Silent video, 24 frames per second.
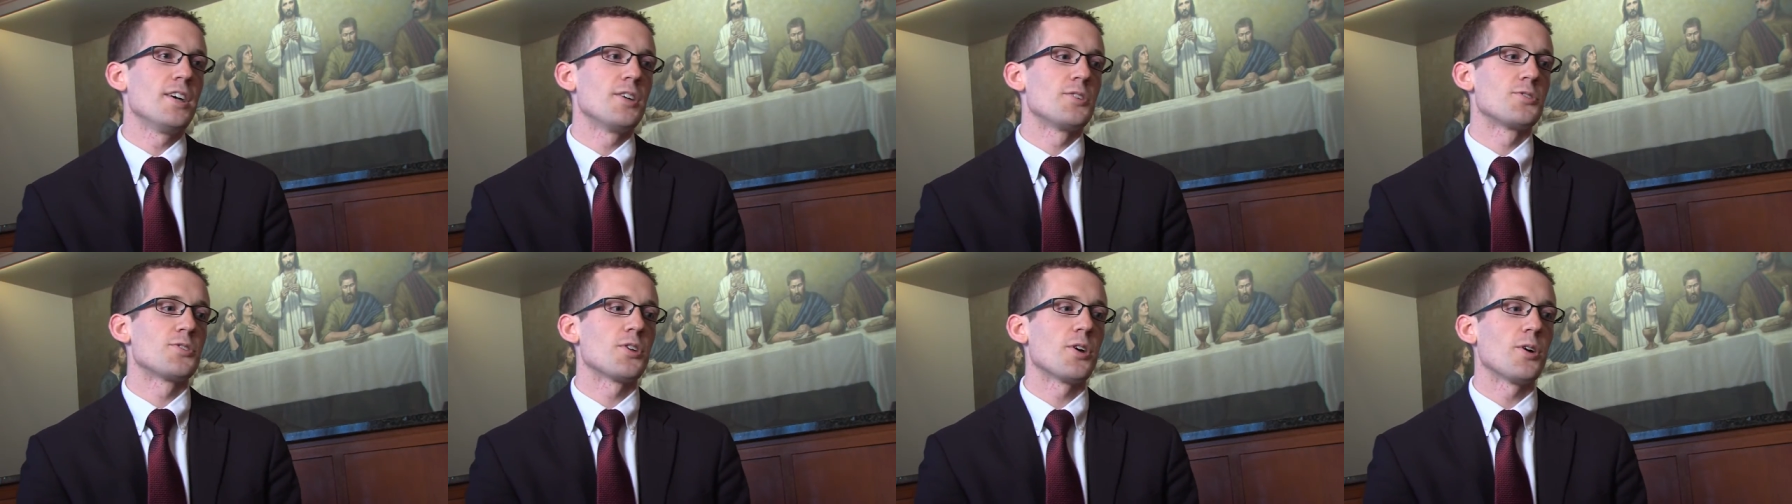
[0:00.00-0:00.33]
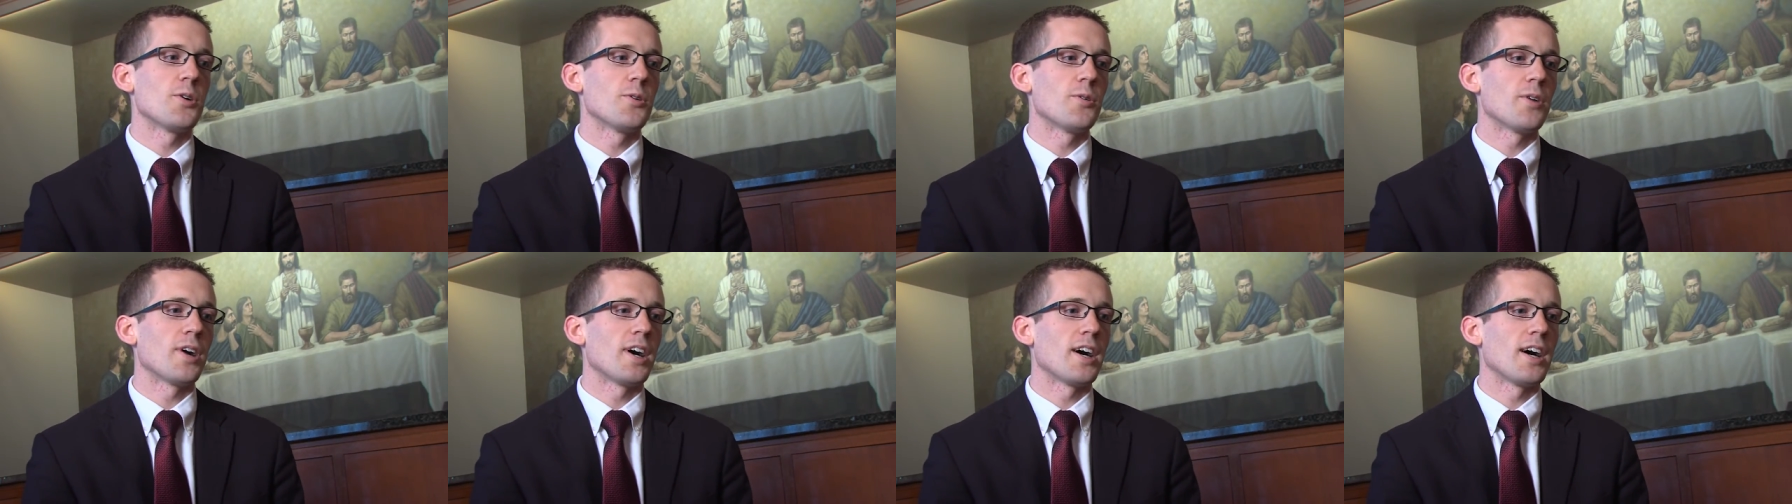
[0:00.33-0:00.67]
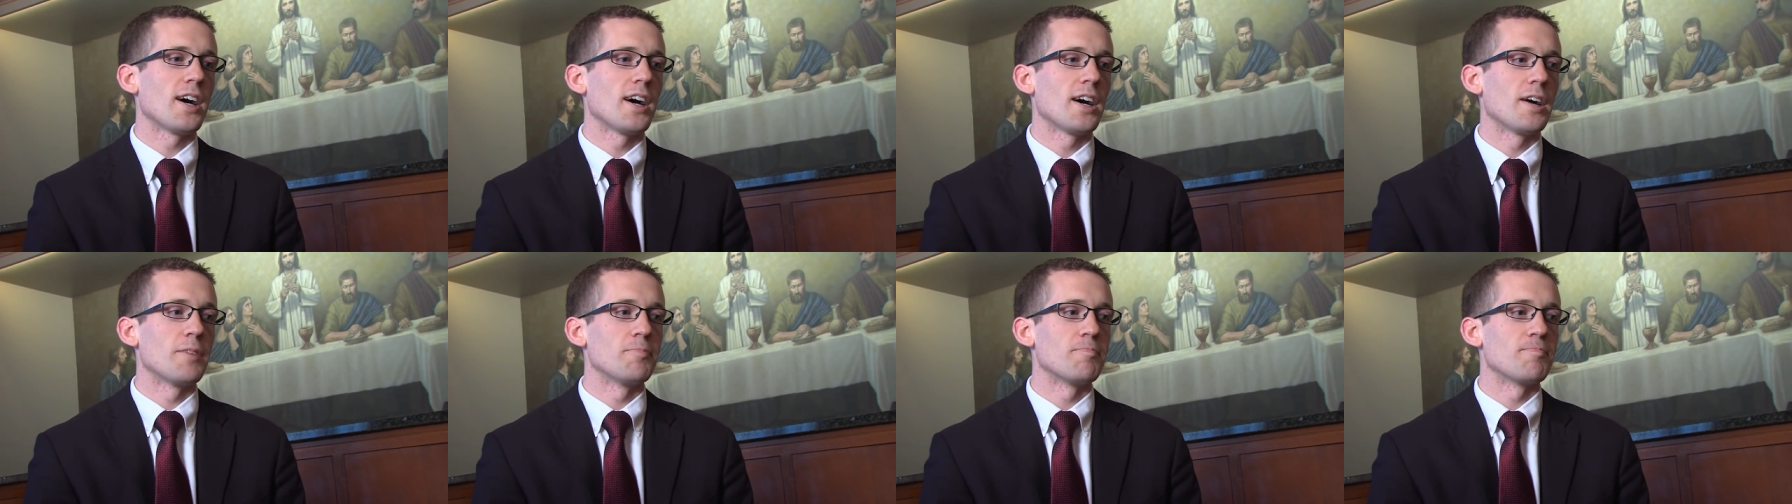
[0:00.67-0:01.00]
So
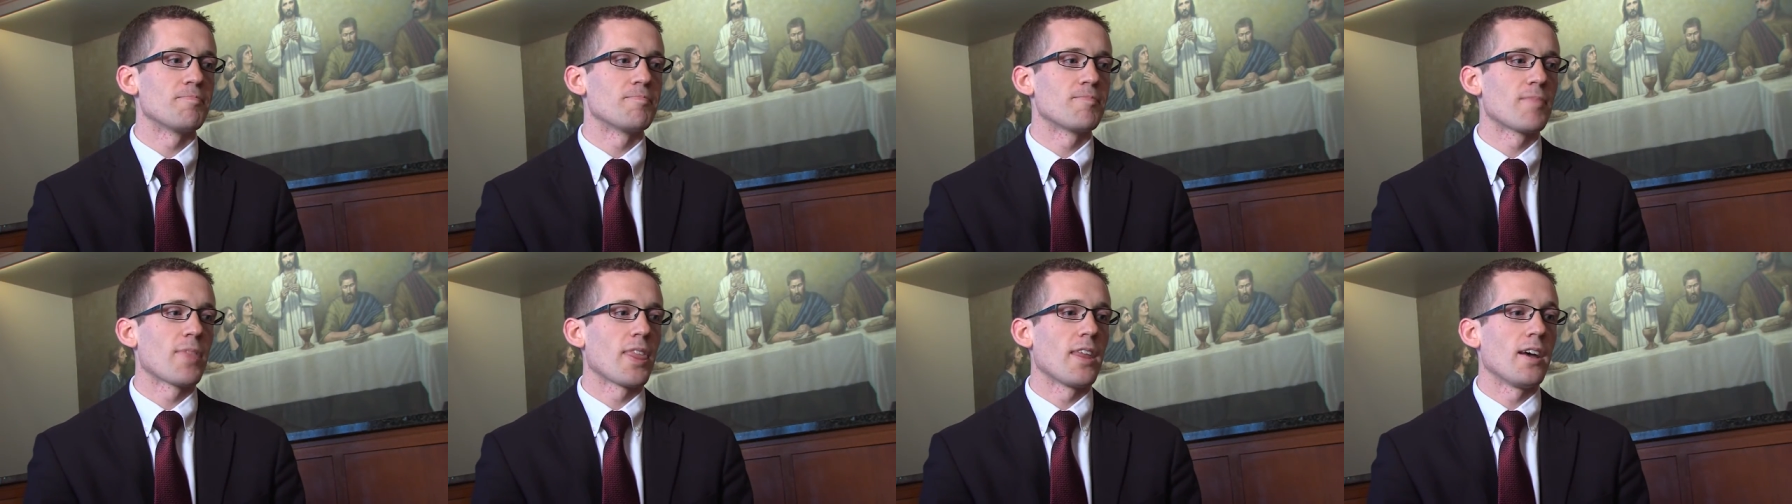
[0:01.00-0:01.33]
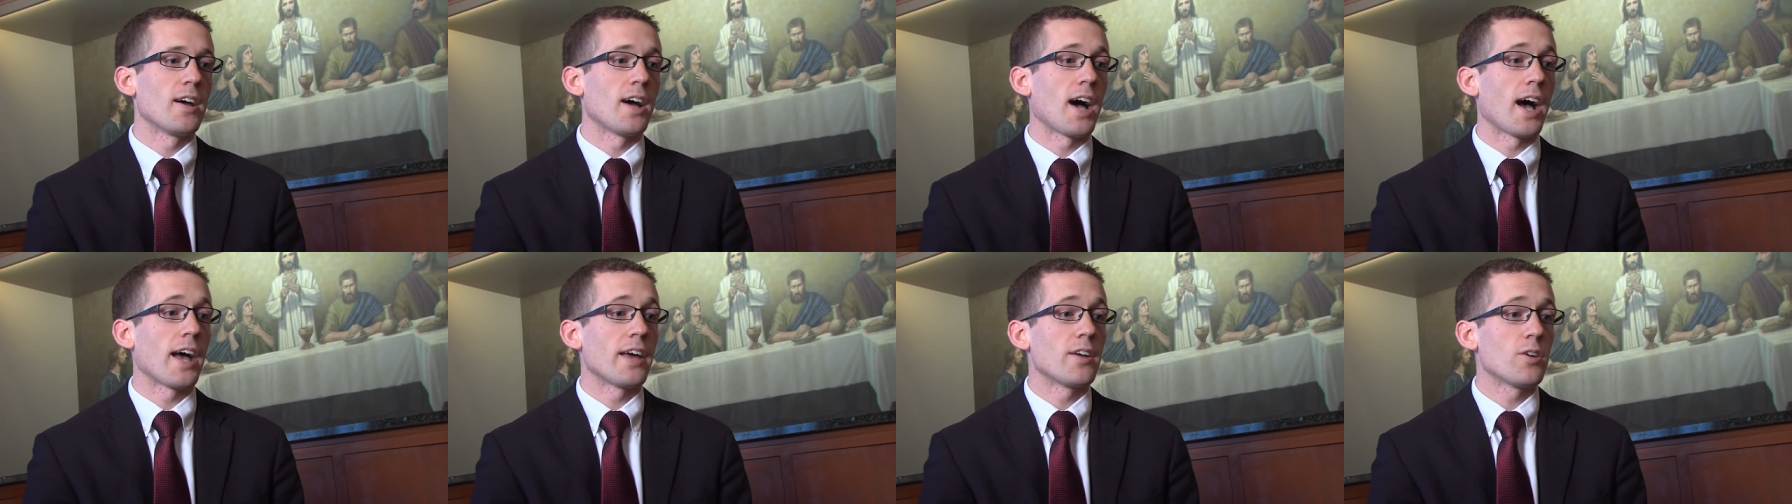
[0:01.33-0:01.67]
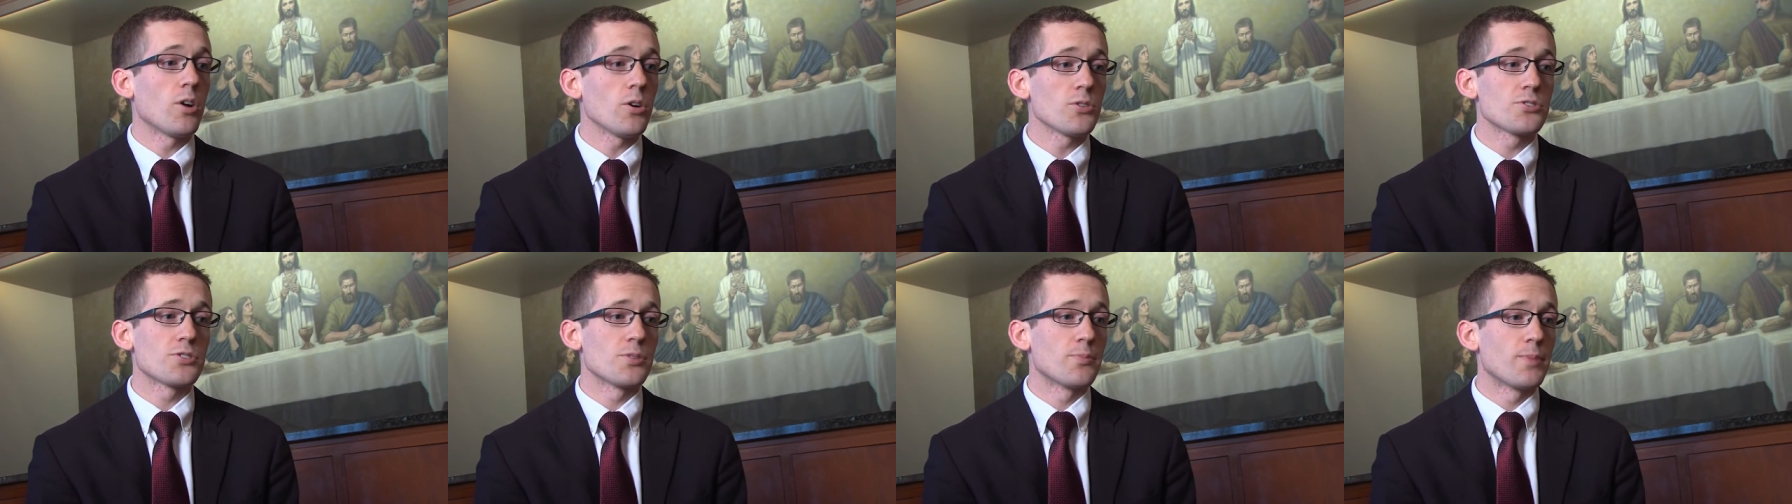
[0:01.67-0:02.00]
um, I had
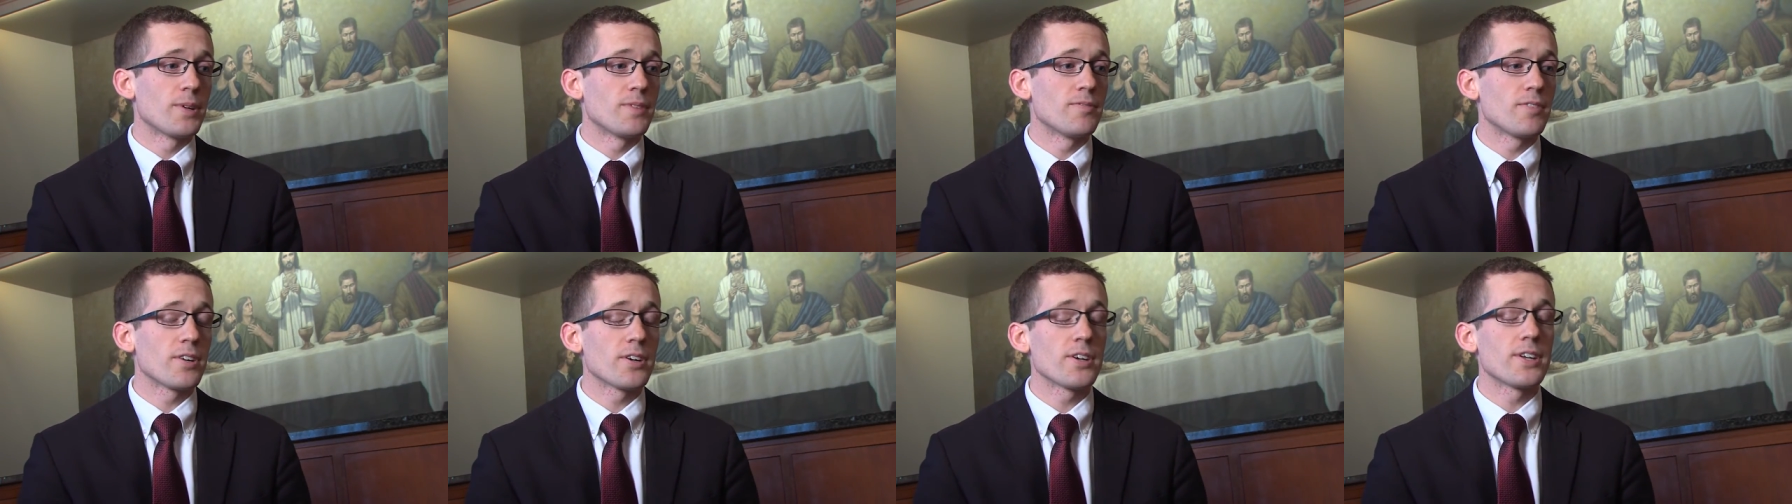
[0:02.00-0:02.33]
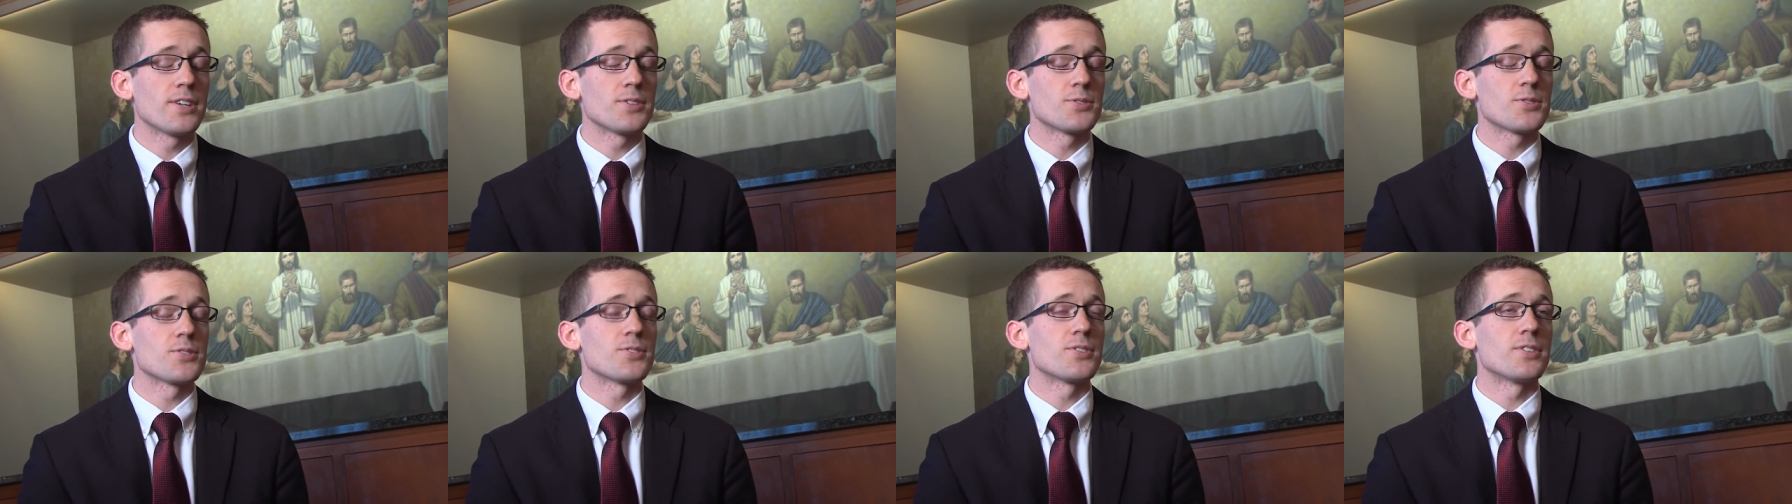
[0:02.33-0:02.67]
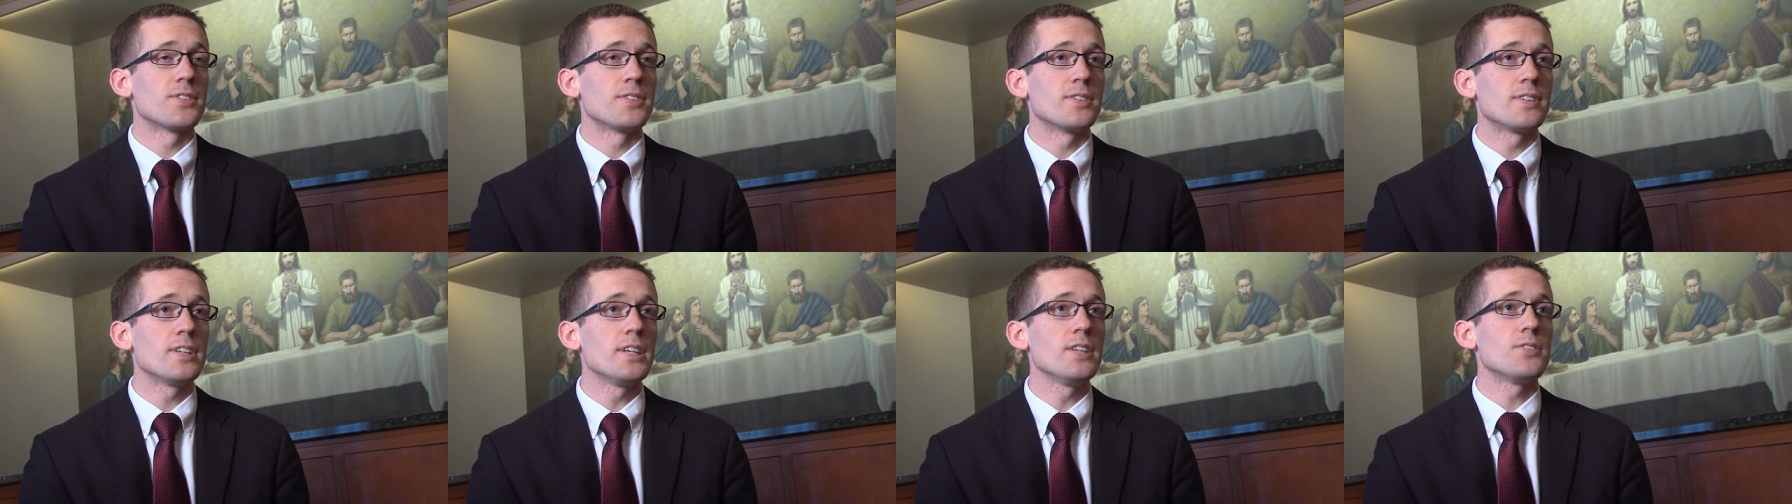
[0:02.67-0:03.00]
also been very
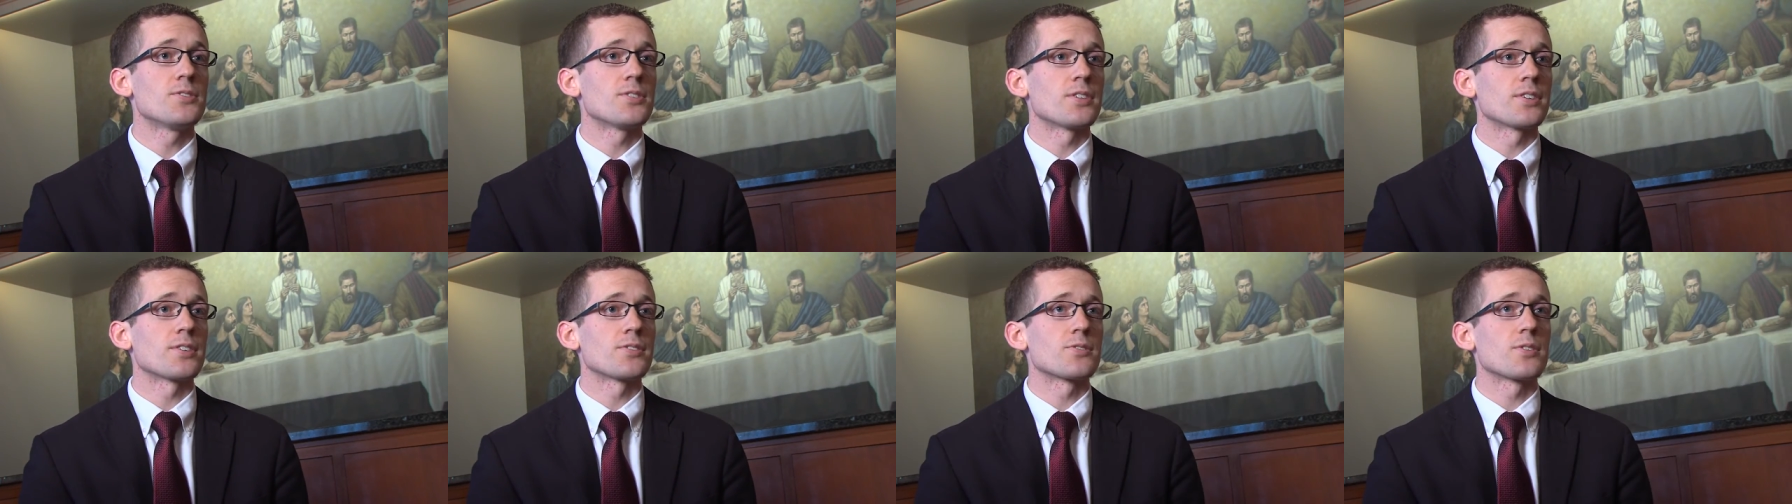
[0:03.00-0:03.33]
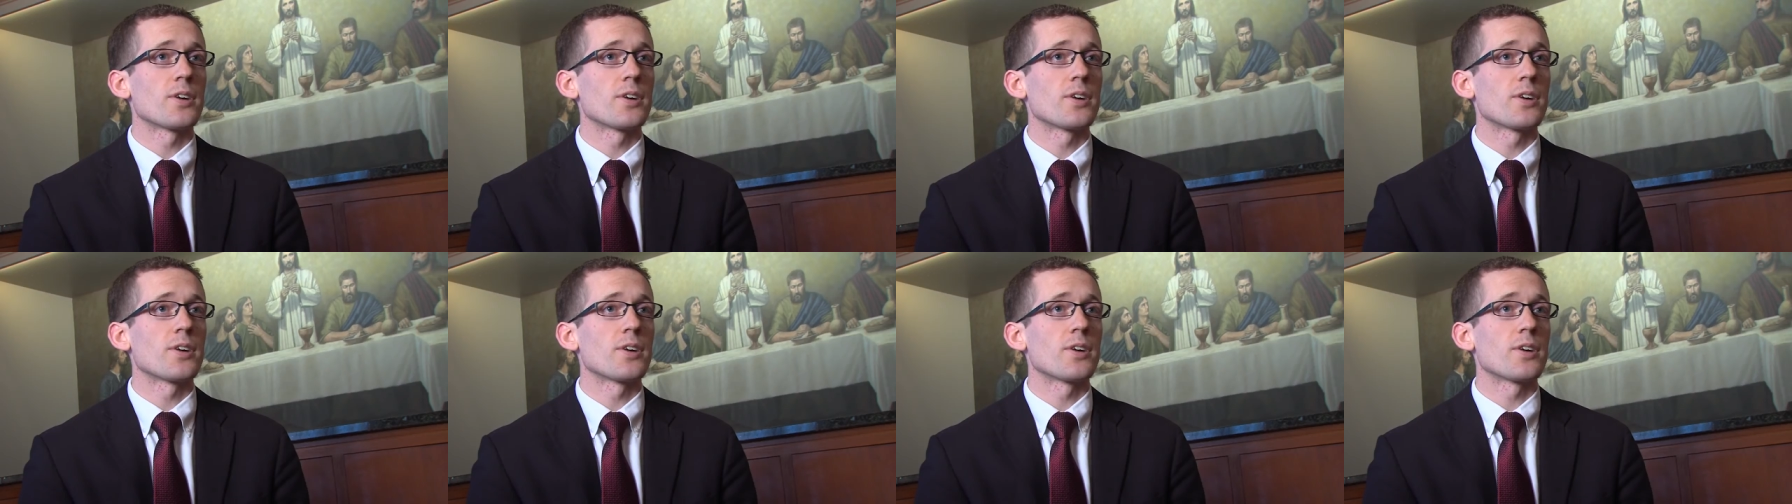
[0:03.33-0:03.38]
interested in teaching.